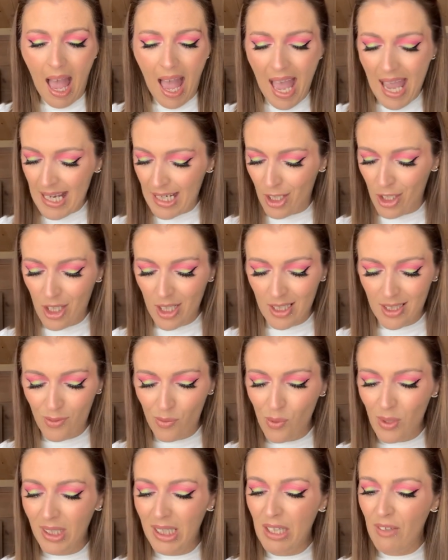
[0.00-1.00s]
I just
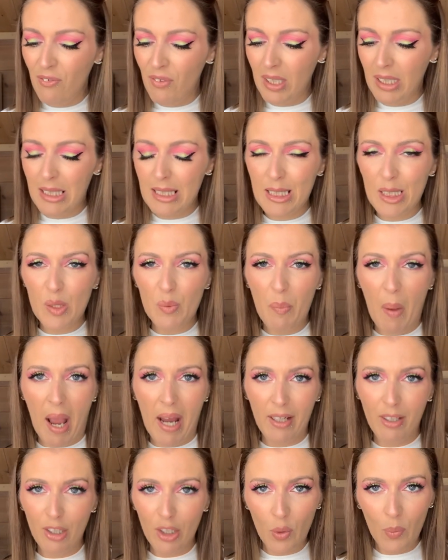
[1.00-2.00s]
really feel
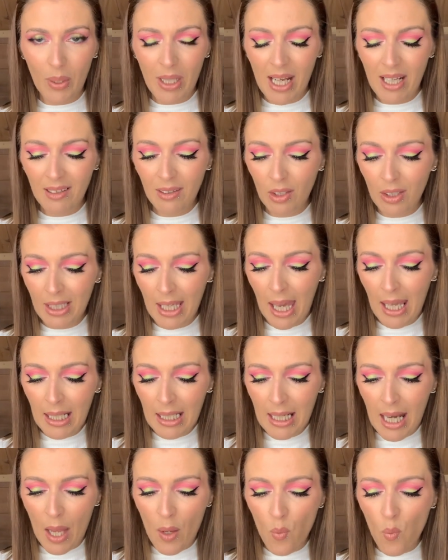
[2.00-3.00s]
inspired when I look at
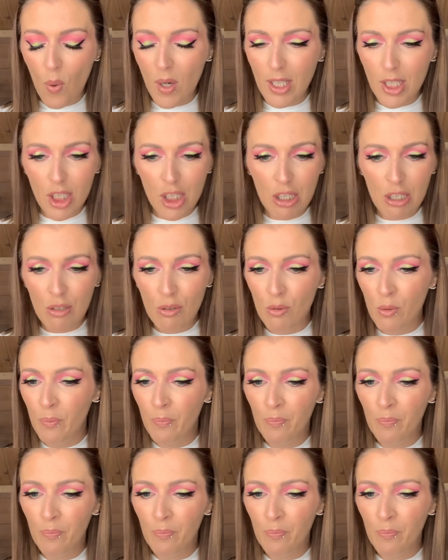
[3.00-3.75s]
it. I want to